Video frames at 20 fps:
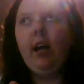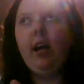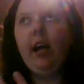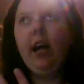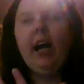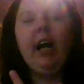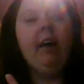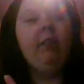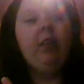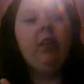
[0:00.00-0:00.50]

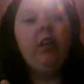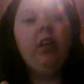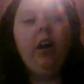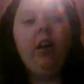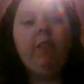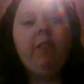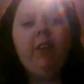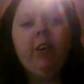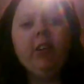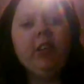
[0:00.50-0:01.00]
I have a
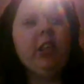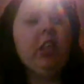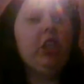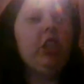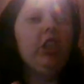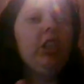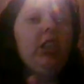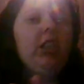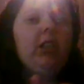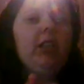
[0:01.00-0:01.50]
lot of
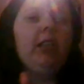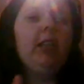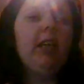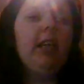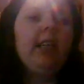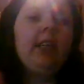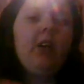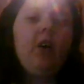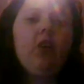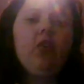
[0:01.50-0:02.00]
conditions that
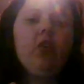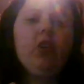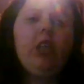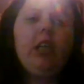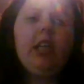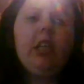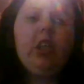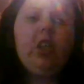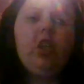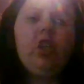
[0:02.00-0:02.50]
tend to
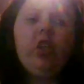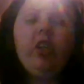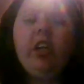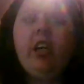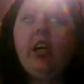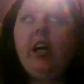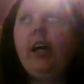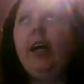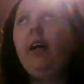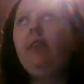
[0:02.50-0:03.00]
contradict each other.
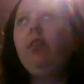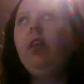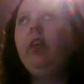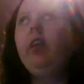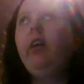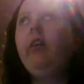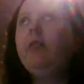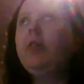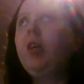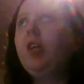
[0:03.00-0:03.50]
I have a
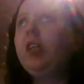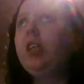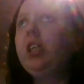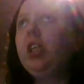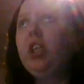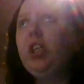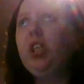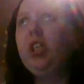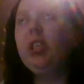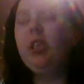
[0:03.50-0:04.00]
lot of
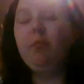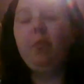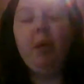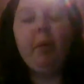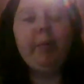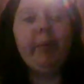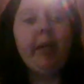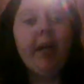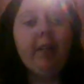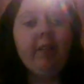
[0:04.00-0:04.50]
conditions that
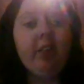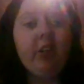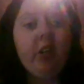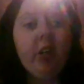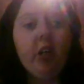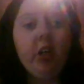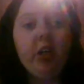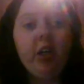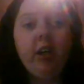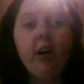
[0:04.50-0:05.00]
people haven't
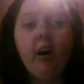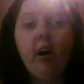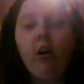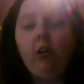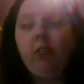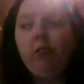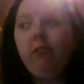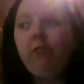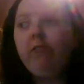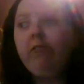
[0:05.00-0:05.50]
heard
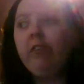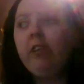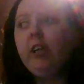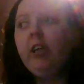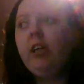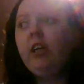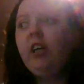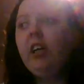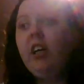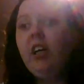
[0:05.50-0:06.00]
of.
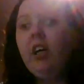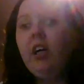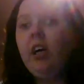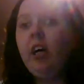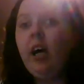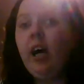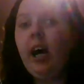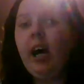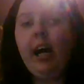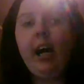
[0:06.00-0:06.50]

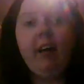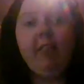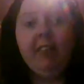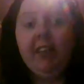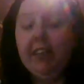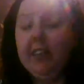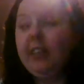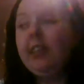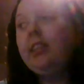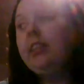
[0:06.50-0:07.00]
I have
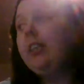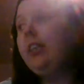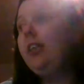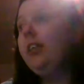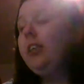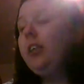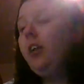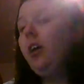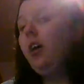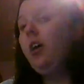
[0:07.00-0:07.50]
an
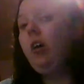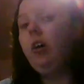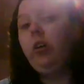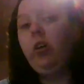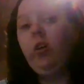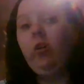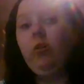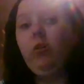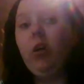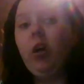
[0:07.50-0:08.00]
assistance
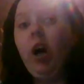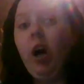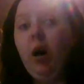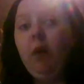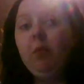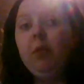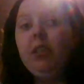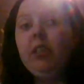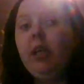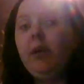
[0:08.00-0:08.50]
dog who
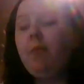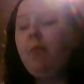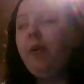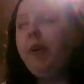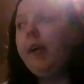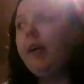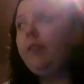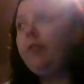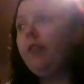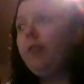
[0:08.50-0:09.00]
can't be
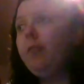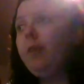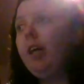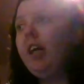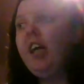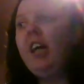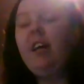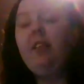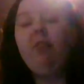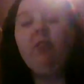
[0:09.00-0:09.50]
separated from
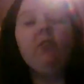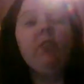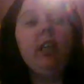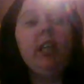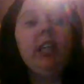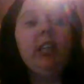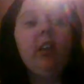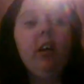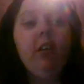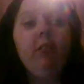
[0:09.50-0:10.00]
me even when
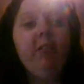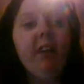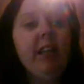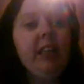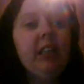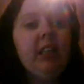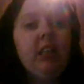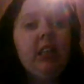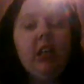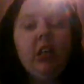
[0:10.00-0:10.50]
he's not
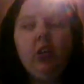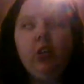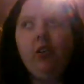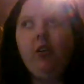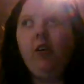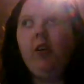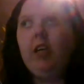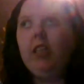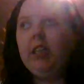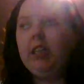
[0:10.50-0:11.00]
vested or
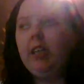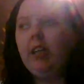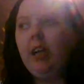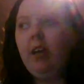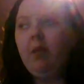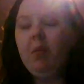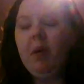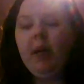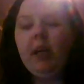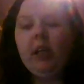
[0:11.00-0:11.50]
got his
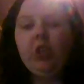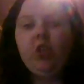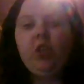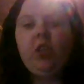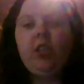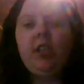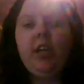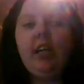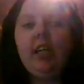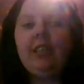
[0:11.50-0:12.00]
cape on, I
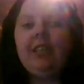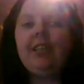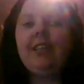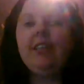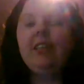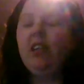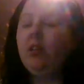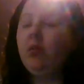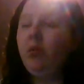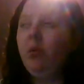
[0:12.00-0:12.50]
should say,
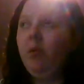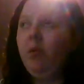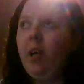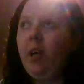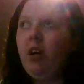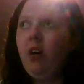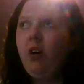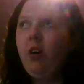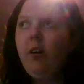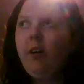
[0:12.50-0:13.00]
since that's what
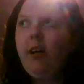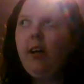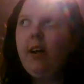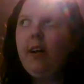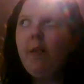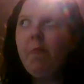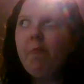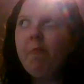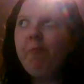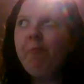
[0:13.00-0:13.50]
we call
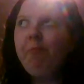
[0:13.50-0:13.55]
it.